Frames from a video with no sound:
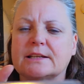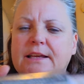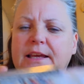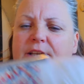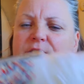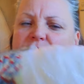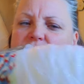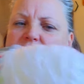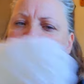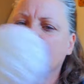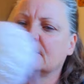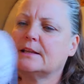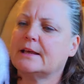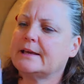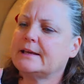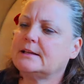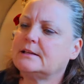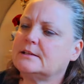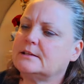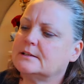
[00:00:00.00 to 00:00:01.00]
catches the
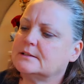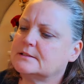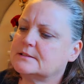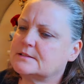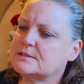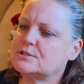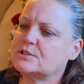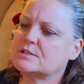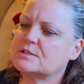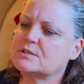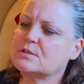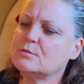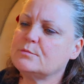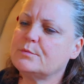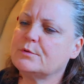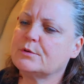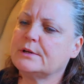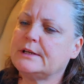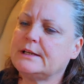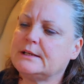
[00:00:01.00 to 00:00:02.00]
light. It's just so
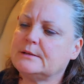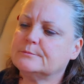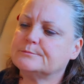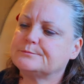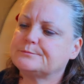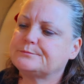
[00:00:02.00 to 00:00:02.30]
pretty.